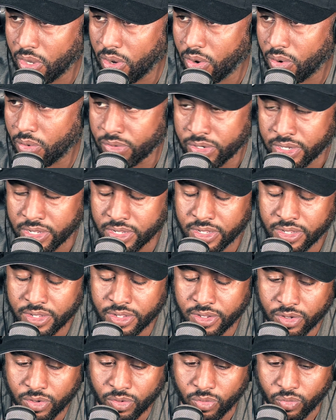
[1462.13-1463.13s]
though
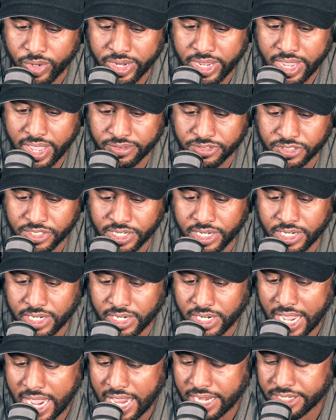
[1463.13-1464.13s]
we have seen
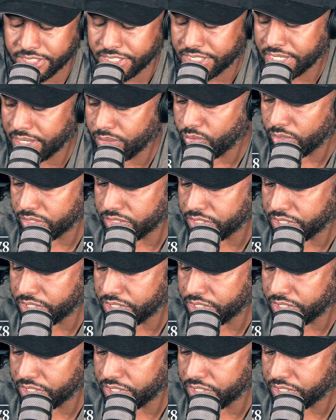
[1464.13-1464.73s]
a lot of shit where